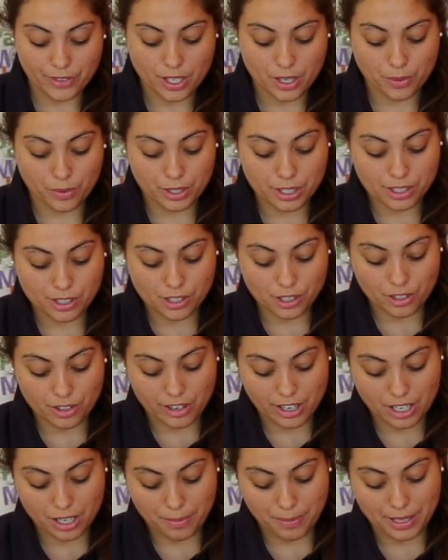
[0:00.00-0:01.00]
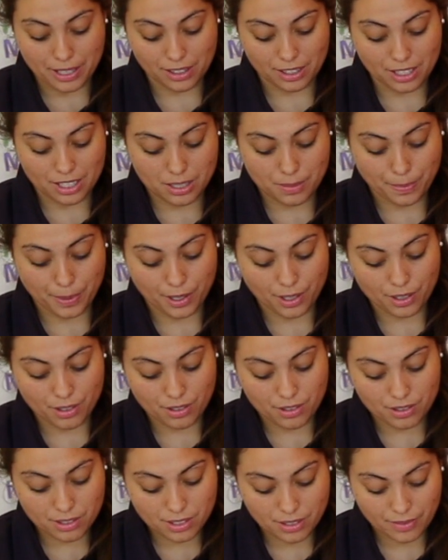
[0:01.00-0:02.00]
And what's so great about these
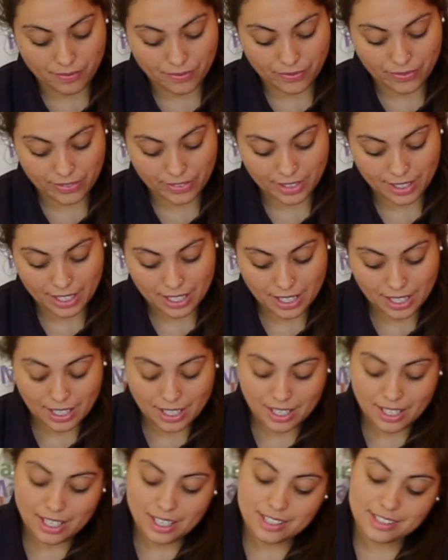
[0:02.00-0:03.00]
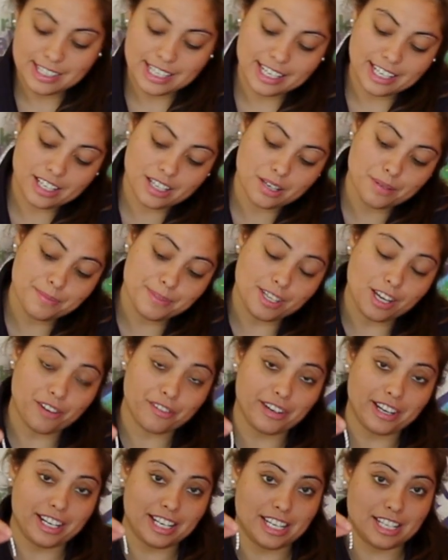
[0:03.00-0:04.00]
pearls is that it comes
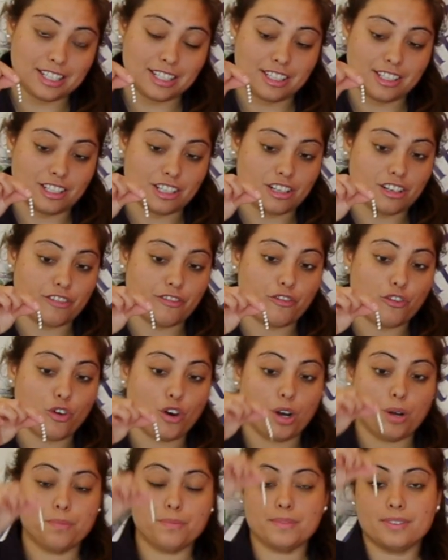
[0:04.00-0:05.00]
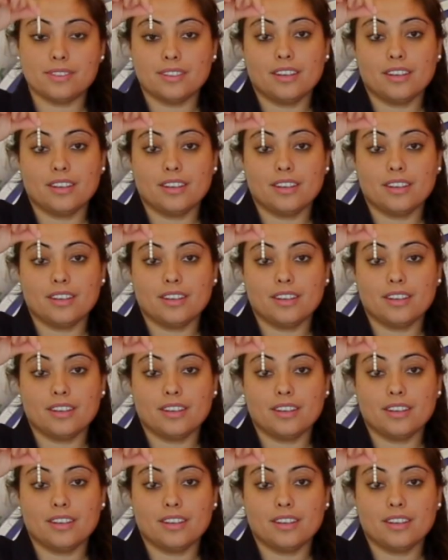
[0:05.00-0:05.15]
already in sticker form.